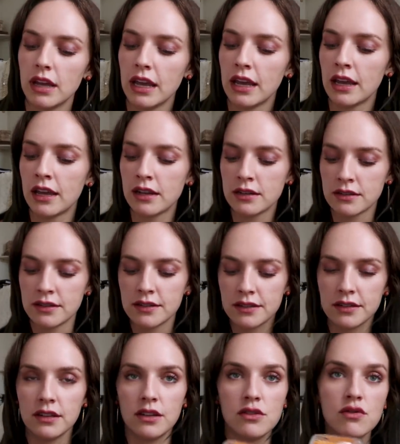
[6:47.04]
And
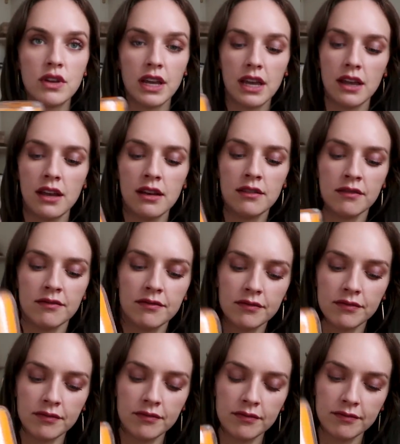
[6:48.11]
you
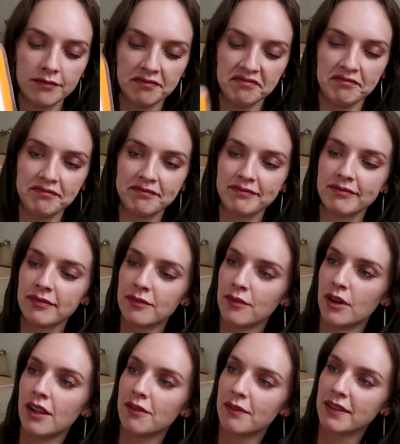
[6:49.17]
can,
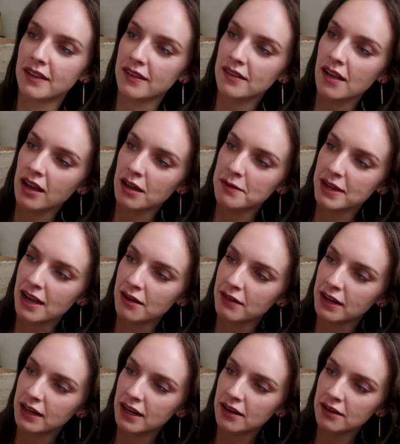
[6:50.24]
well, this is not coming out
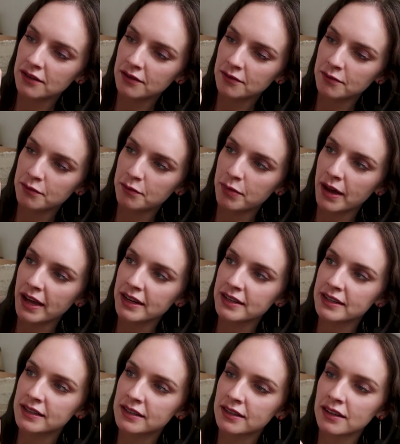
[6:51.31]
right now, but
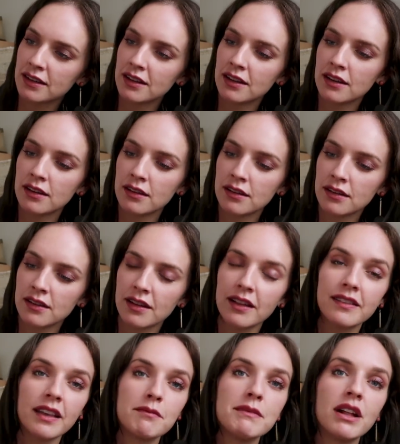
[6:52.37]

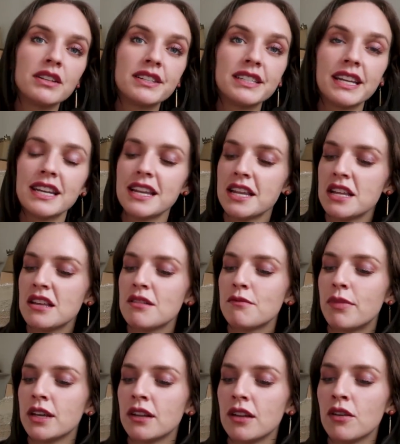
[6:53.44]
it's like melted in.
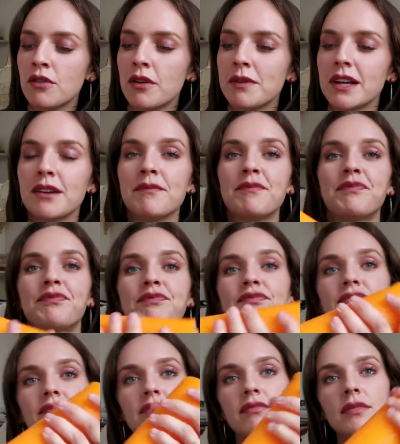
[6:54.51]
But, oh, there we go.
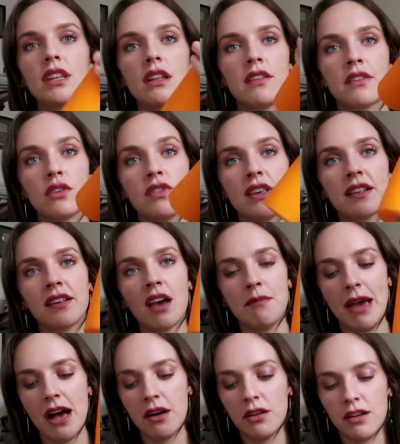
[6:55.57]
So these come
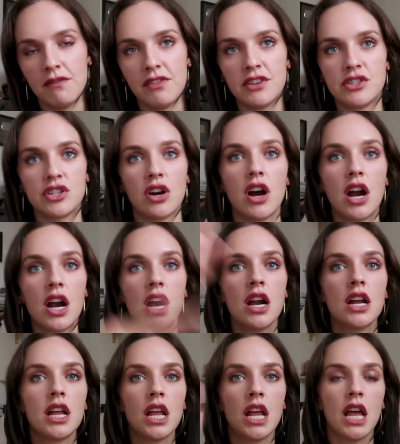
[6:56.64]
out of the
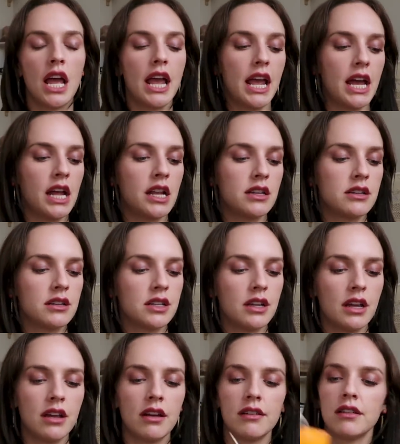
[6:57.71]
jar
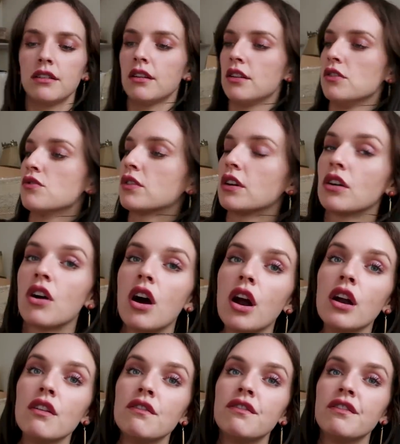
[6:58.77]
and you can
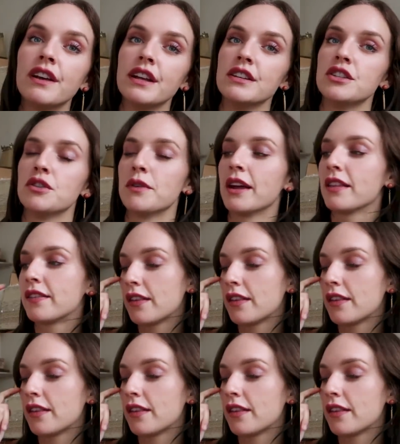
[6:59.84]
carve into it.